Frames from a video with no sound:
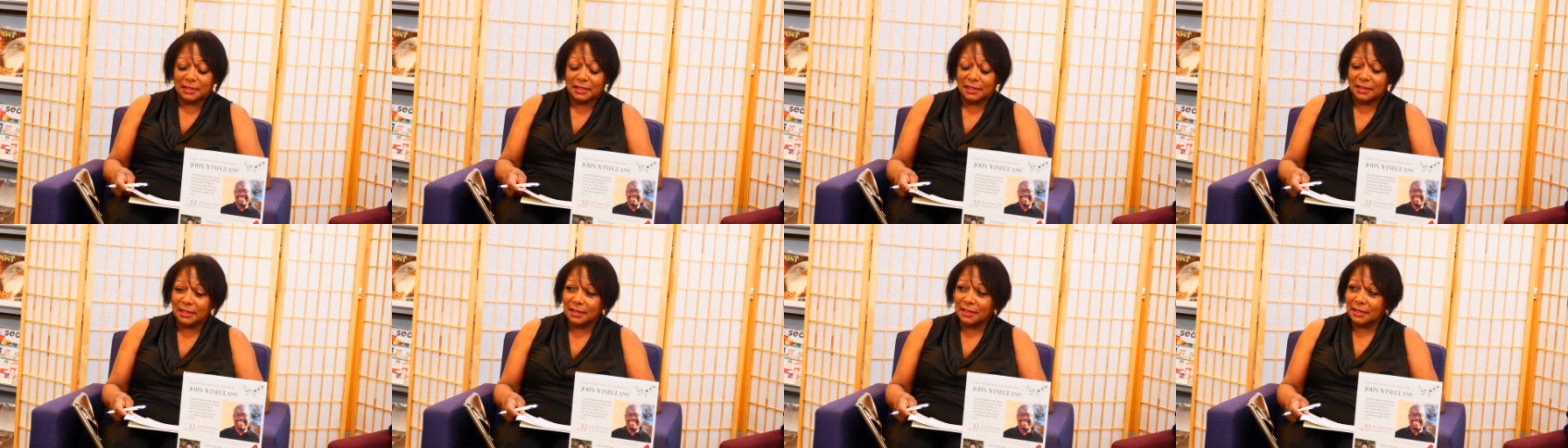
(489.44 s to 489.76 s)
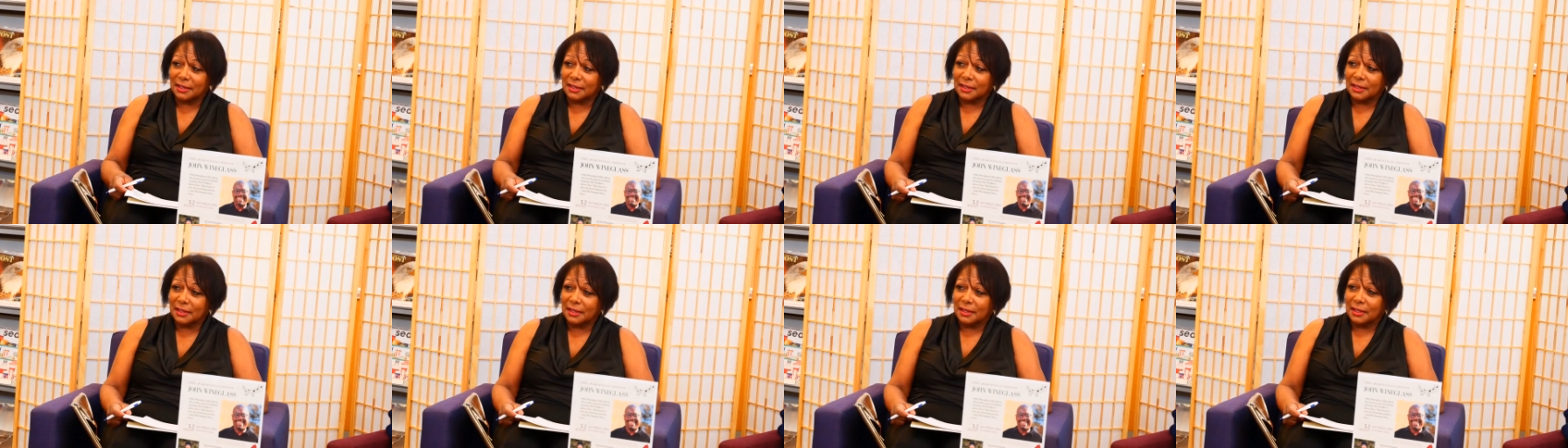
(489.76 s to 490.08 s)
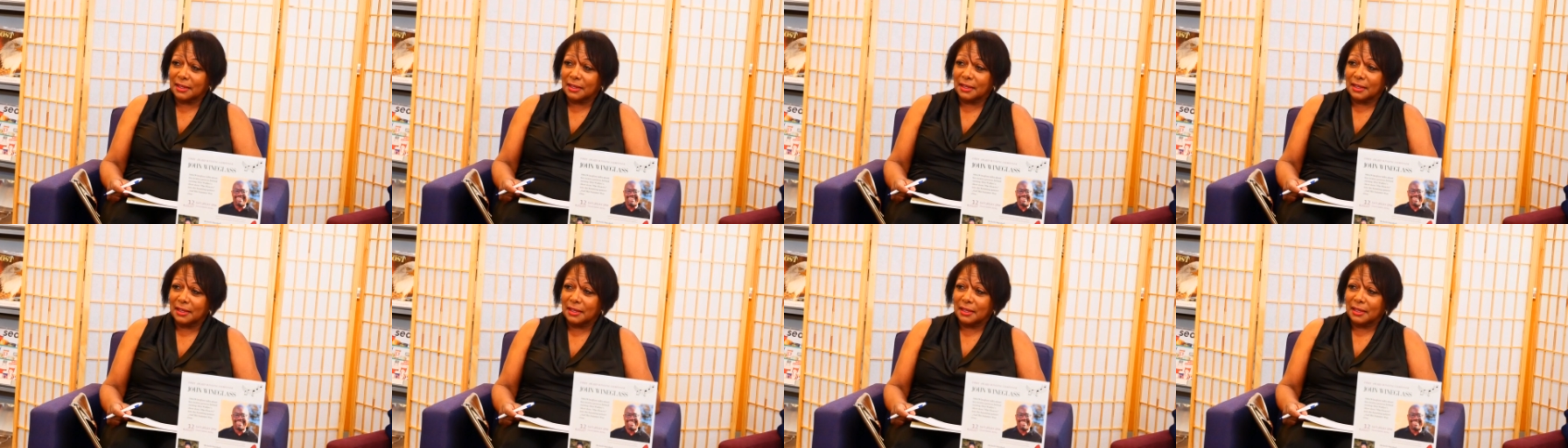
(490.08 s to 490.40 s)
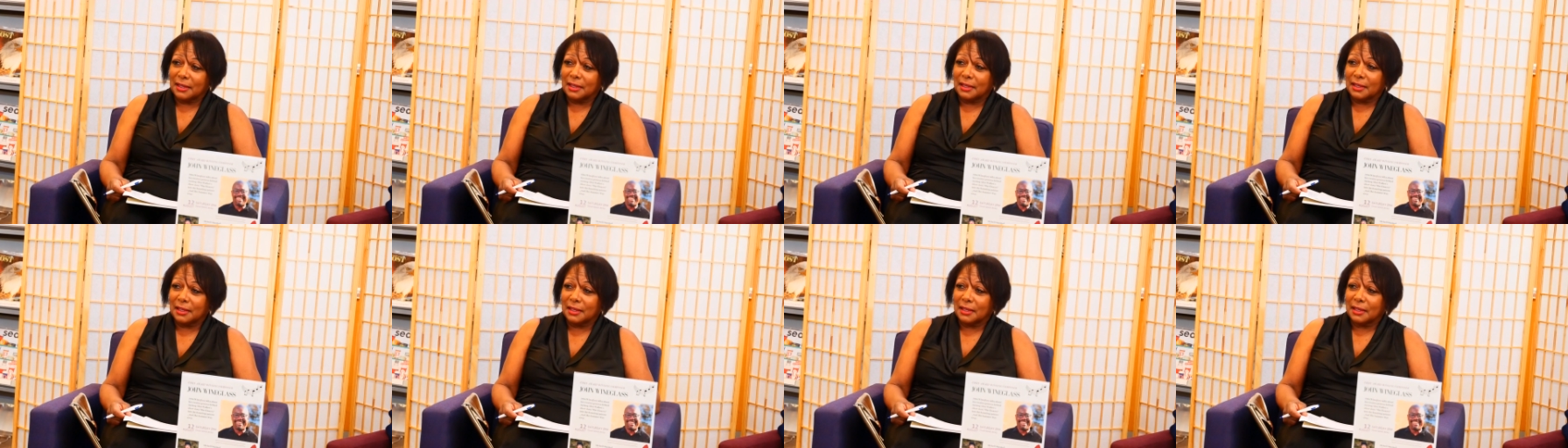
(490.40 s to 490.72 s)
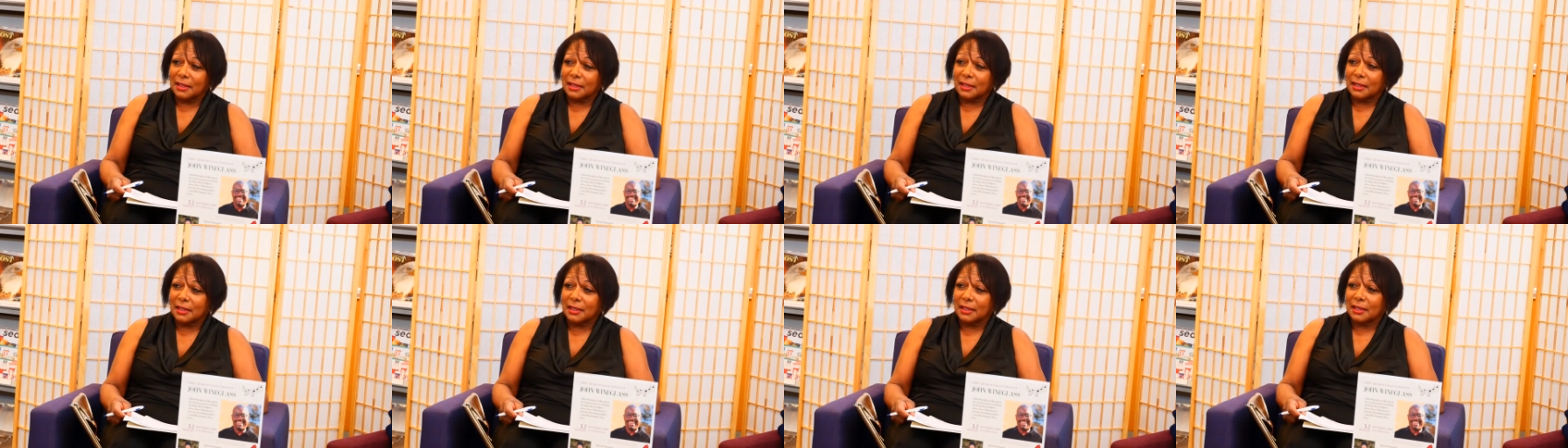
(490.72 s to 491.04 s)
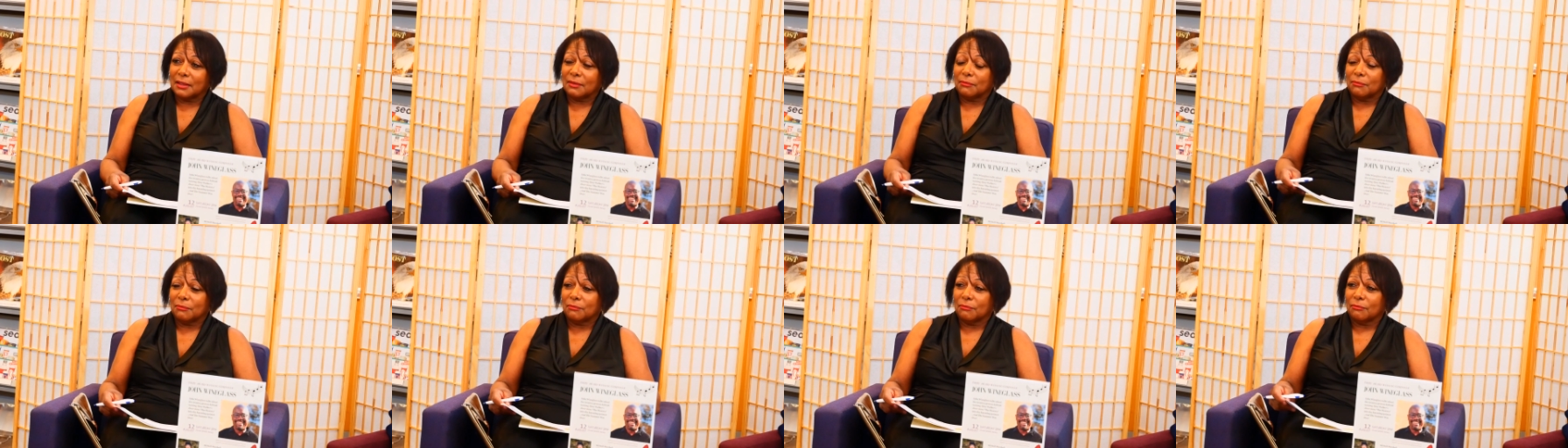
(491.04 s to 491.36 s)
can live stream it too
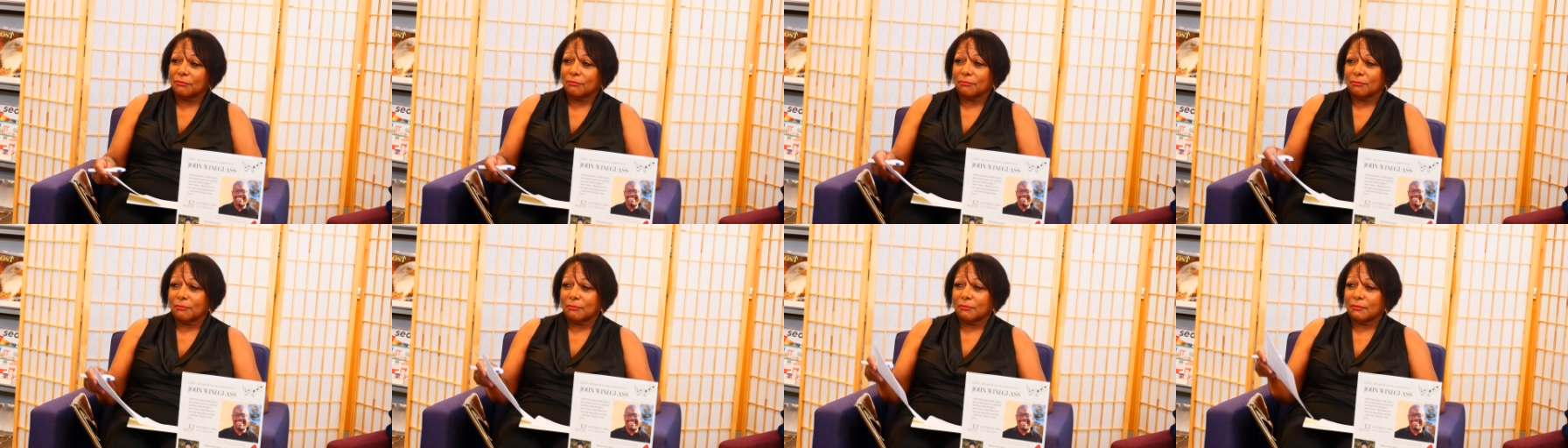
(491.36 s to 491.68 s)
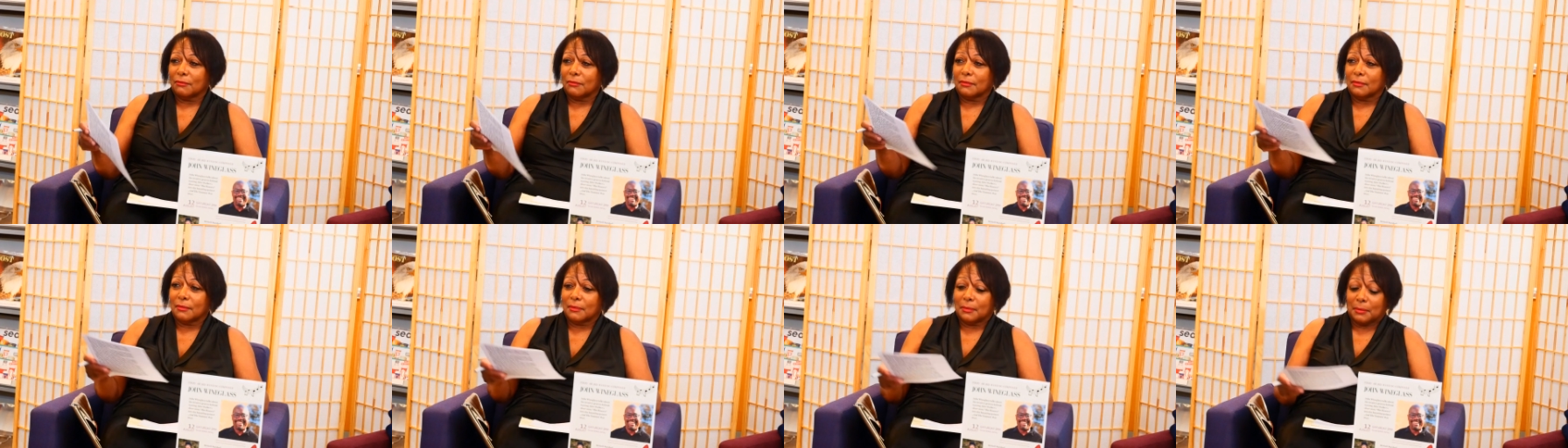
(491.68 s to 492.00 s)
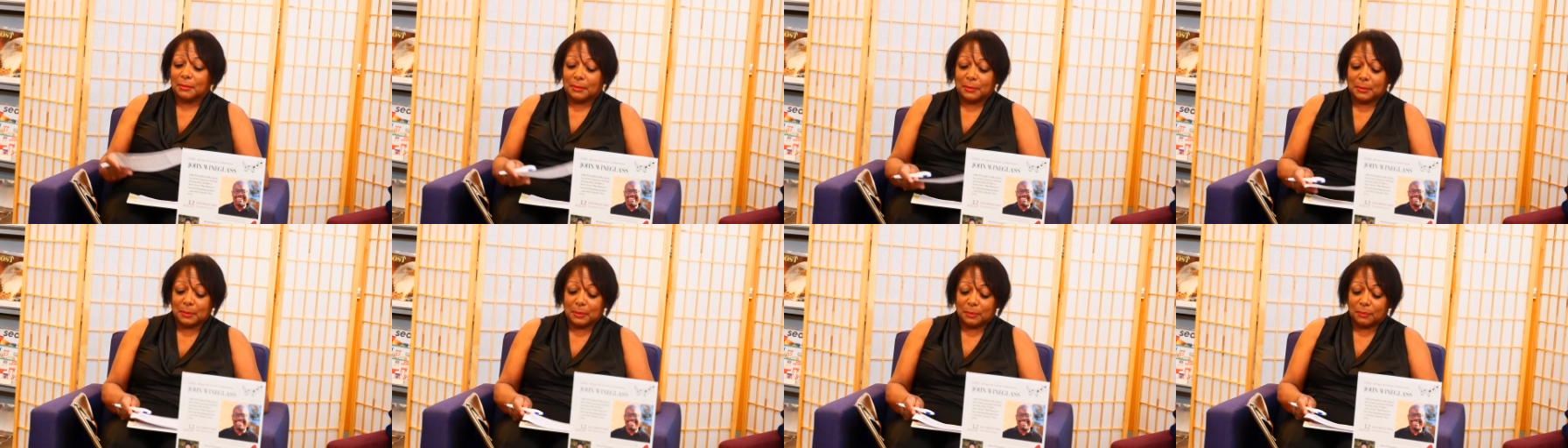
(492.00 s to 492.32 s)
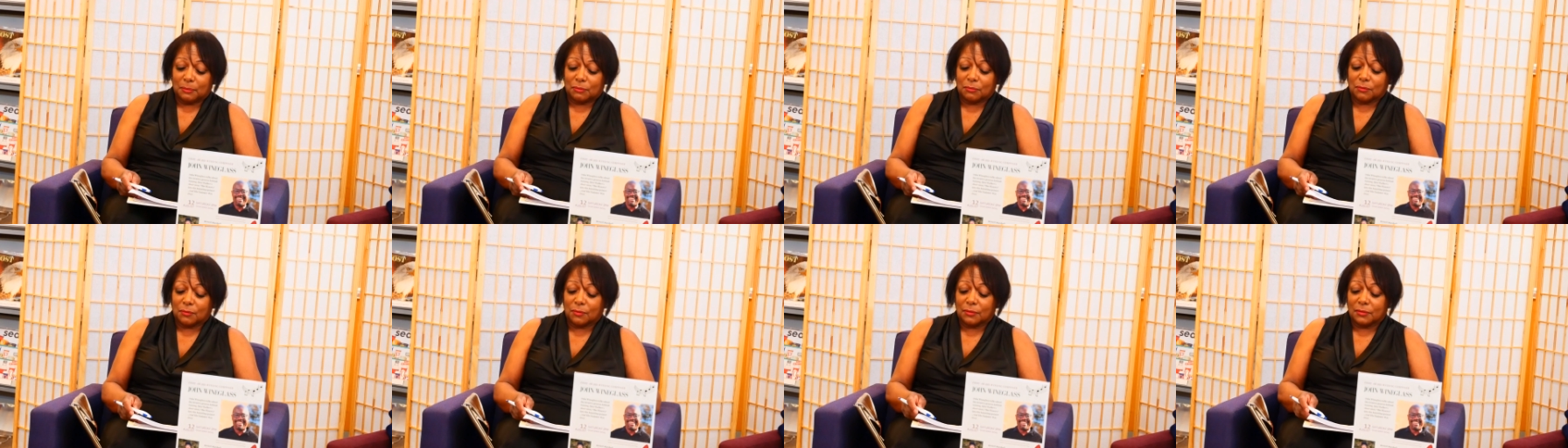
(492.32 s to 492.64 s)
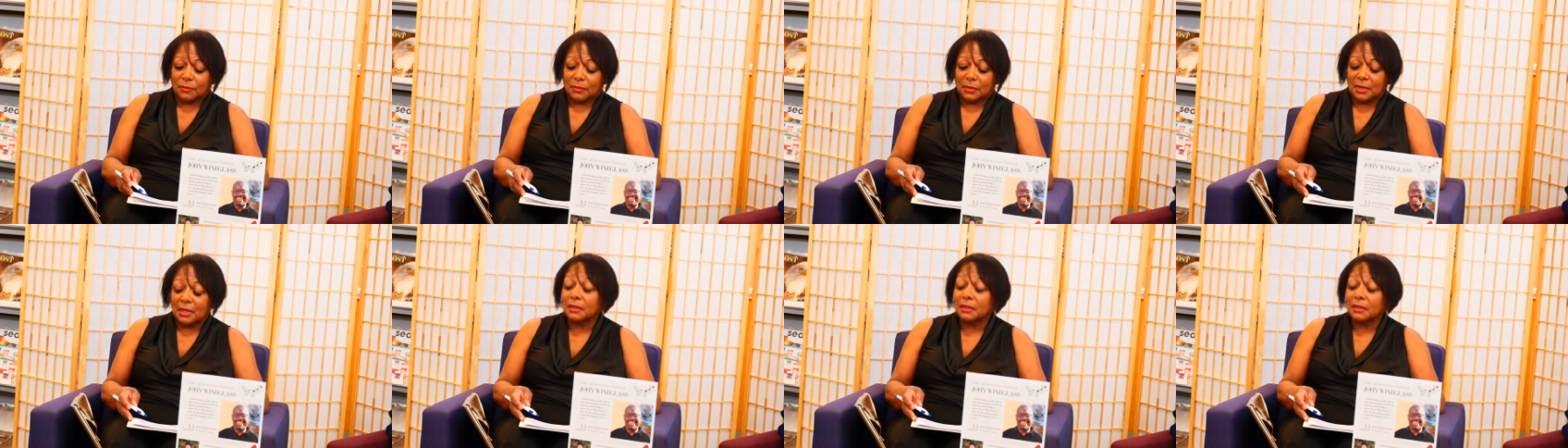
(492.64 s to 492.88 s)
if you can't make it into.